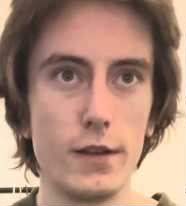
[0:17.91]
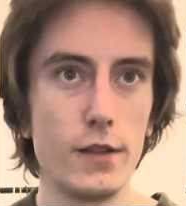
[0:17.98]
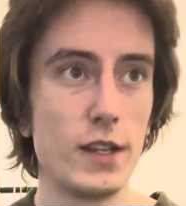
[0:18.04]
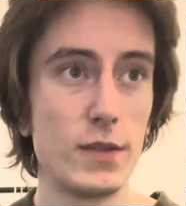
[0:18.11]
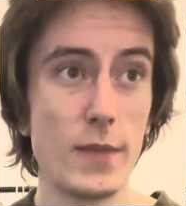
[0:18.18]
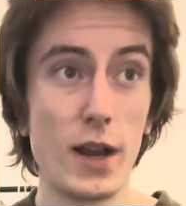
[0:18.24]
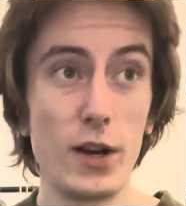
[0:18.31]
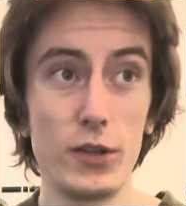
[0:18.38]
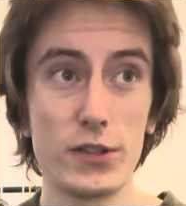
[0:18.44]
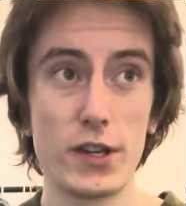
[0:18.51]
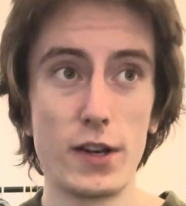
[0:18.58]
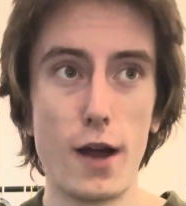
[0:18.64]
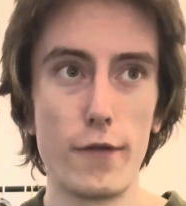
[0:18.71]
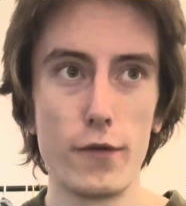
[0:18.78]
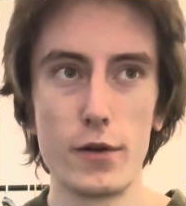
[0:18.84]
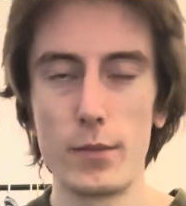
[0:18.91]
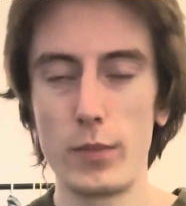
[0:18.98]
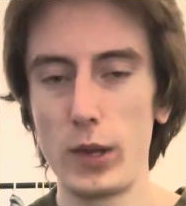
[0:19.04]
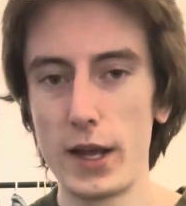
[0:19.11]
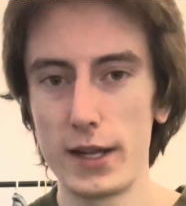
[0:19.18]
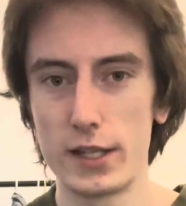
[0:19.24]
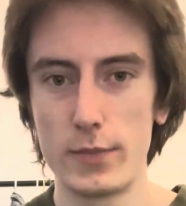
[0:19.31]
These metals can hover in
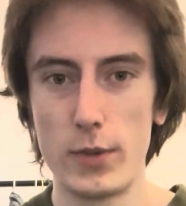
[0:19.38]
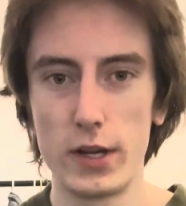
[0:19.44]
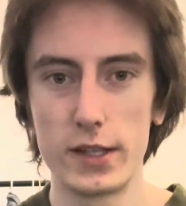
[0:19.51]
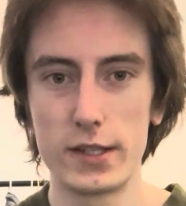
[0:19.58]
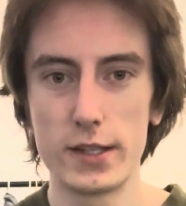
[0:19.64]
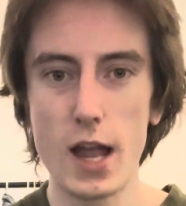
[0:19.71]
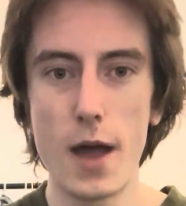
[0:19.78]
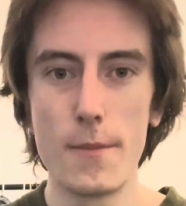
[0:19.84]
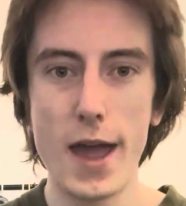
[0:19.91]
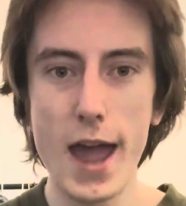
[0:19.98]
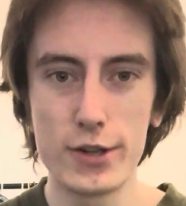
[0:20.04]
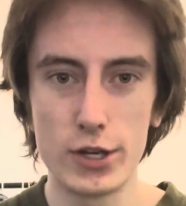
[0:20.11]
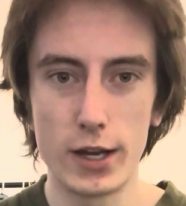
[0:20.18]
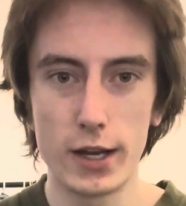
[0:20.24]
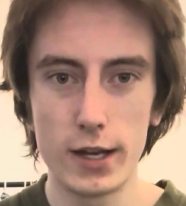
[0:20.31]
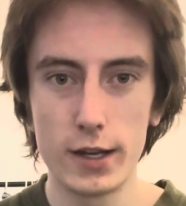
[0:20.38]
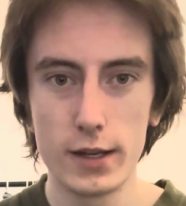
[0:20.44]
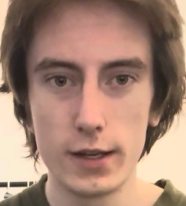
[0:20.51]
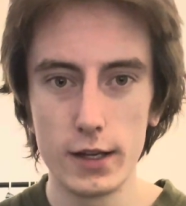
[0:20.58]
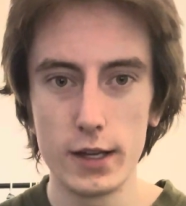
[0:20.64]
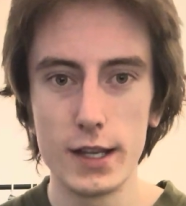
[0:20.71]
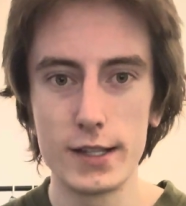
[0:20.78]
place, but it's not magic,
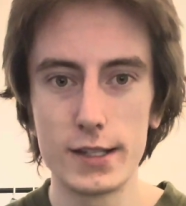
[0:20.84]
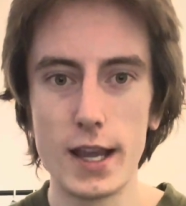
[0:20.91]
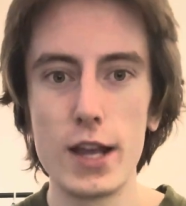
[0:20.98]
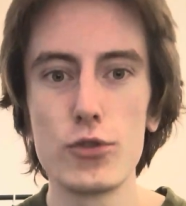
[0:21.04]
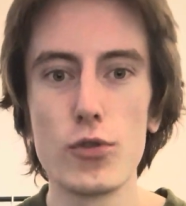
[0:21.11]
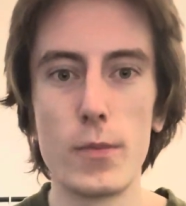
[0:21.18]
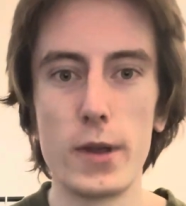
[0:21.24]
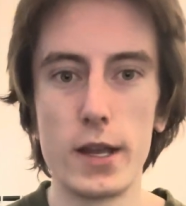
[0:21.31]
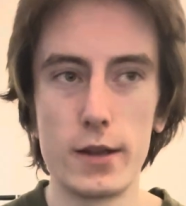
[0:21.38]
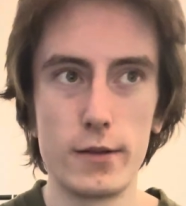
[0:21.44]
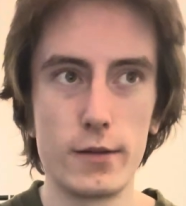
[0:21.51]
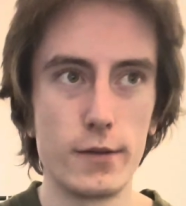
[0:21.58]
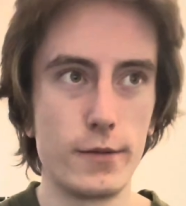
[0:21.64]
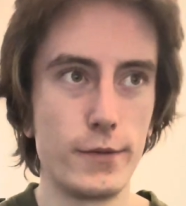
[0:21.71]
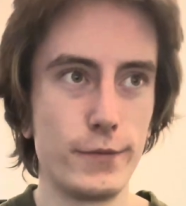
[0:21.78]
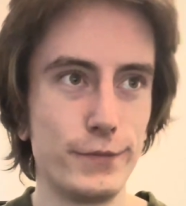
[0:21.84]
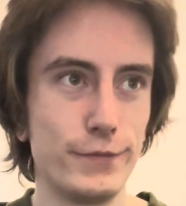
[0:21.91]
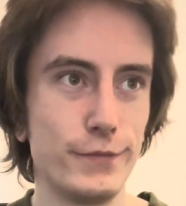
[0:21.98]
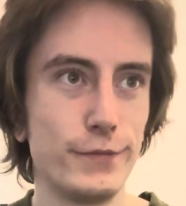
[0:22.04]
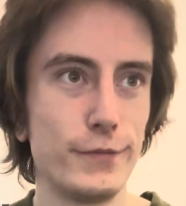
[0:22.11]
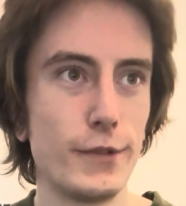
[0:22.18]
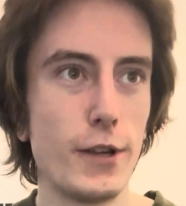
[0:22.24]
it's entropy.
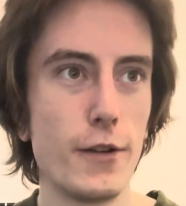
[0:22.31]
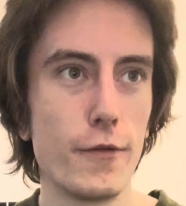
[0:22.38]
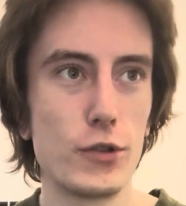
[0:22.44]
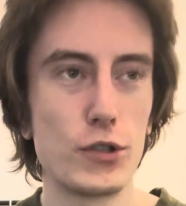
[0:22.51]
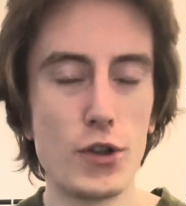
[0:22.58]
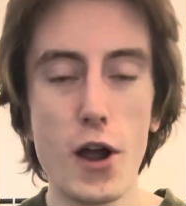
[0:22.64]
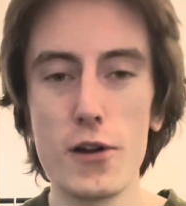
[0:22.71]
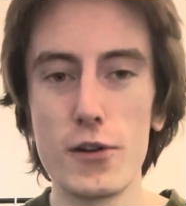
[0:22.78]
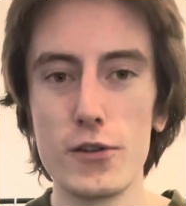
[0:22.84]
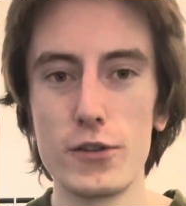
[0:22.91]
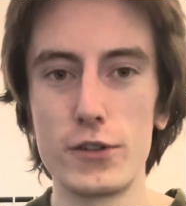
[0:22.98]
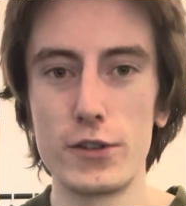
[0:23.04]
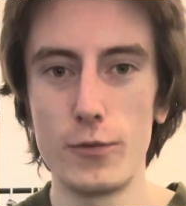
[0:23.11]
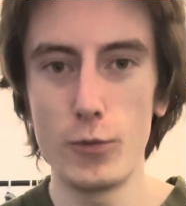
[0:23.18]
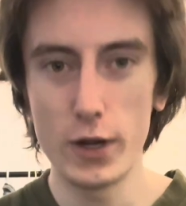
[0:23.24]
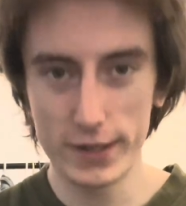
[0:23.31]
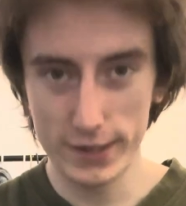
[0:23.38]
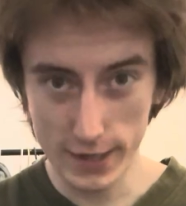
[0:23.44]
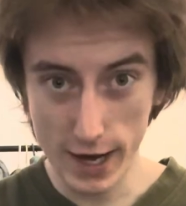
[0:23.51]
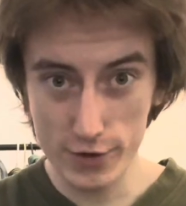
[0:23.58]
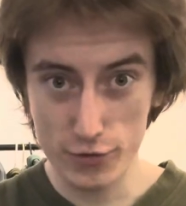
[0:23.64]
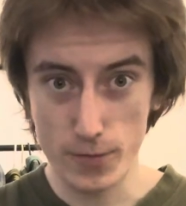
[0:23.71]
For starters, what's
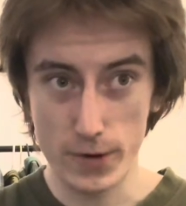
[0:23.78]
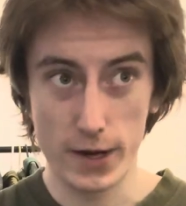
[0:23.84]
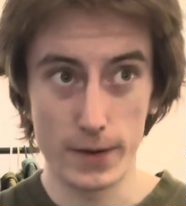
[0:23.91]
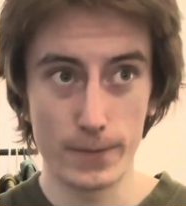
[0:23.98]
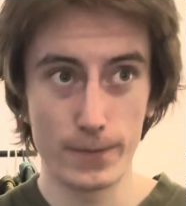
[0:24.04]
entropy?